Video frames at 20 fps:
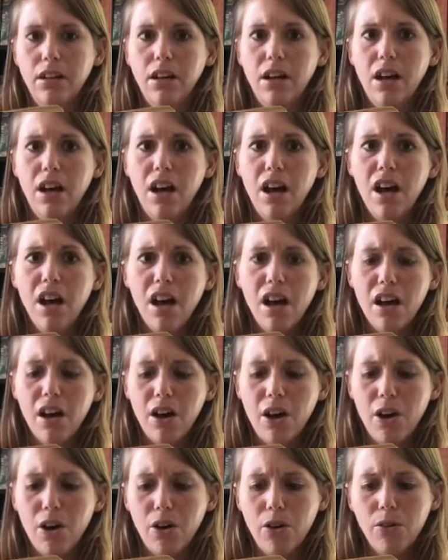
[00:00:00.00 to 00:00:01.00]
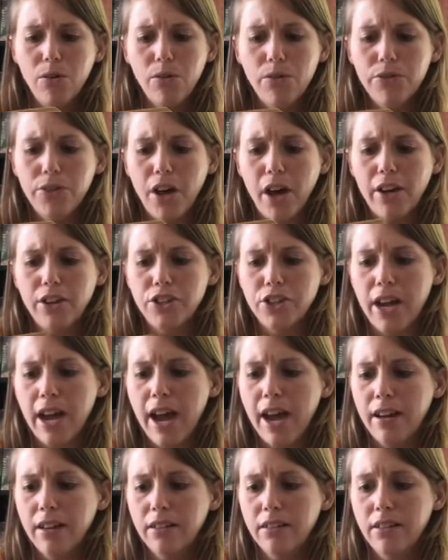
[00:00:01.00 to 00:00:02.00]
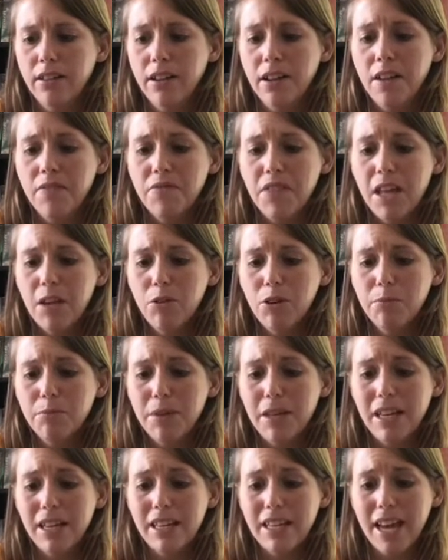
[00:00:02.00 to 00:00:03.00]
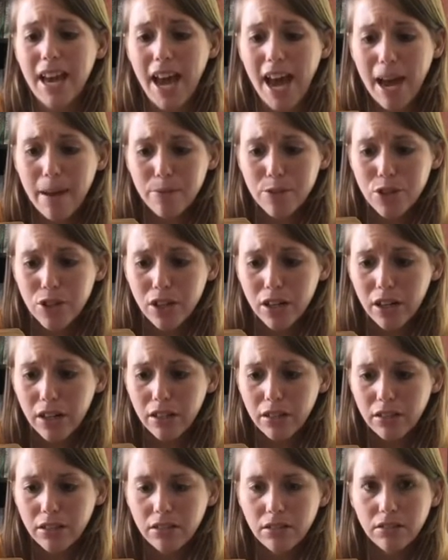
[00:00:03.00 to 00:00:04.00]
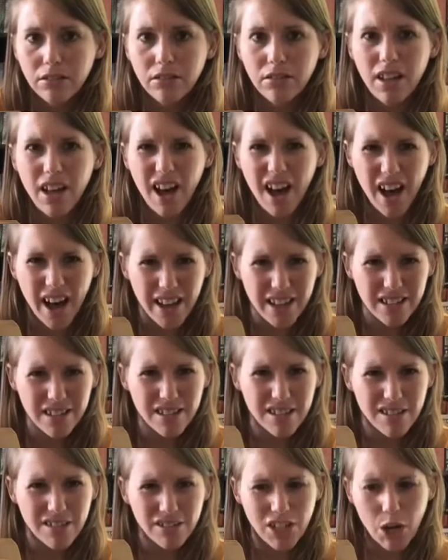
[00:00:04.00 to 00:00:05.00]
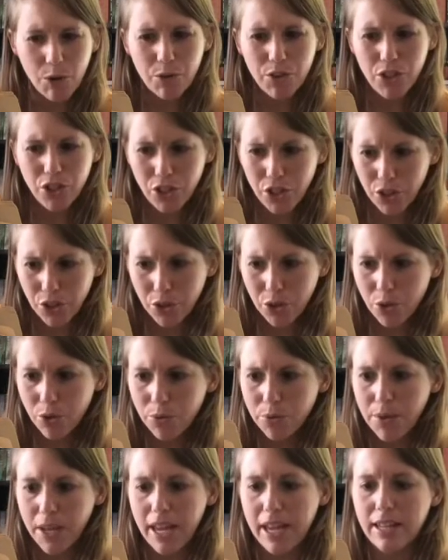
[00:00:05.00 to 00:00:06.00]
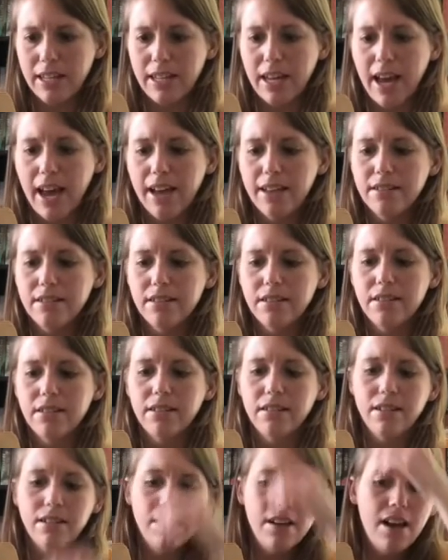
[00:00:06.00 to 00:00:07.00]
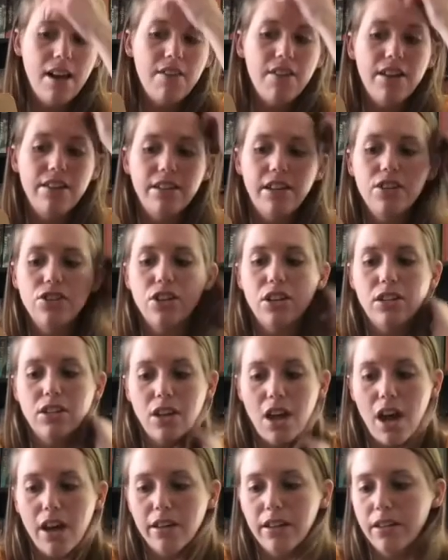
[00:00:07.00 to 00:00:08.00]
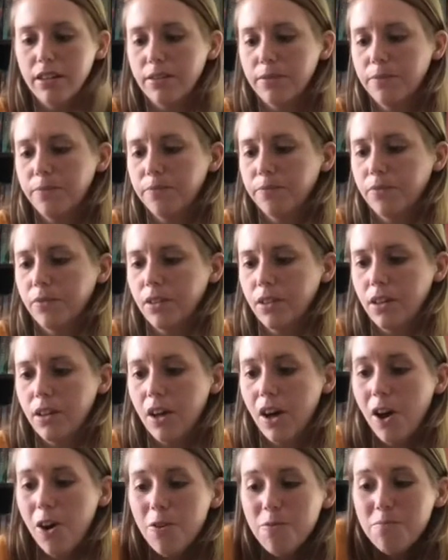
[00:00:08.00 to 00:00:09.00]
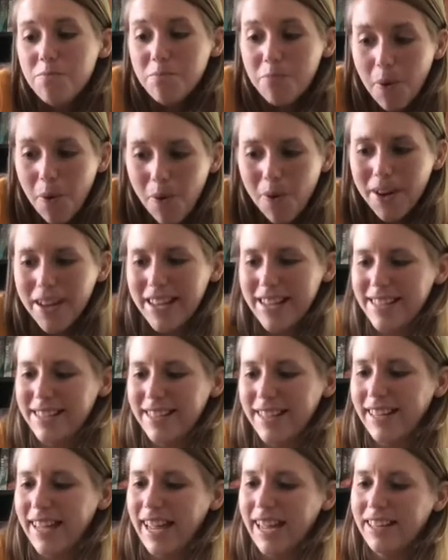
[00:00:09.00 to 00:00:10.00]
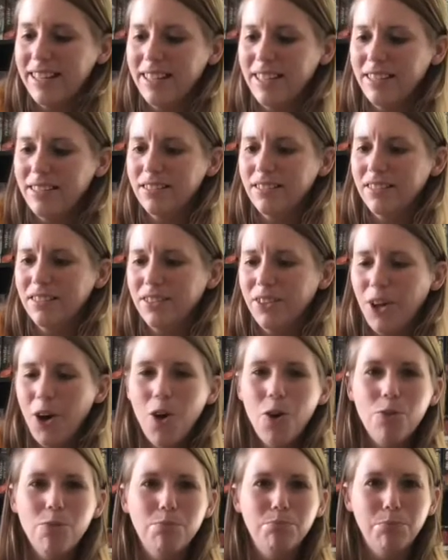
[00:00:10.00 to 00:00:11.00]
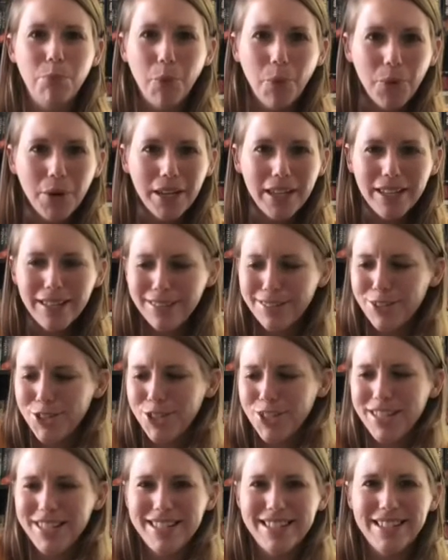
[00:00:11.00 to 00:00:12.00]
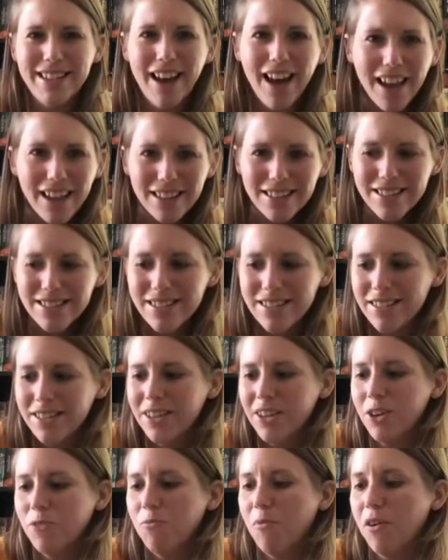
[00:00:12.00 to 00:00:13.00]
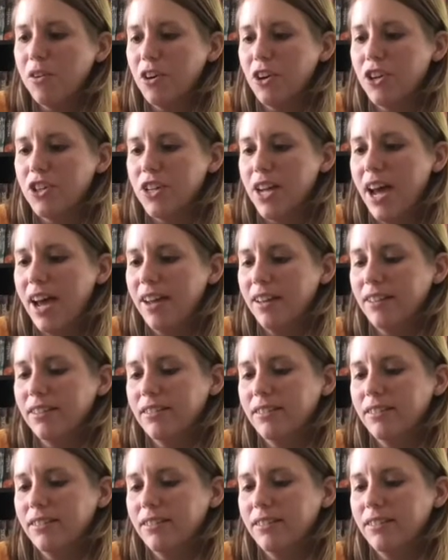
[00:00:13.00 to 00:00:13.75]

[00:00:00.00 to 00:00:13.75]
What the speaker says: Uh-oh, thought Jack. They were being captured? Us? Go with you? Annie asked. The ninja nodded. "Oh boy," said Annie. "Oh boy? Is she nuts?" wondered Jack.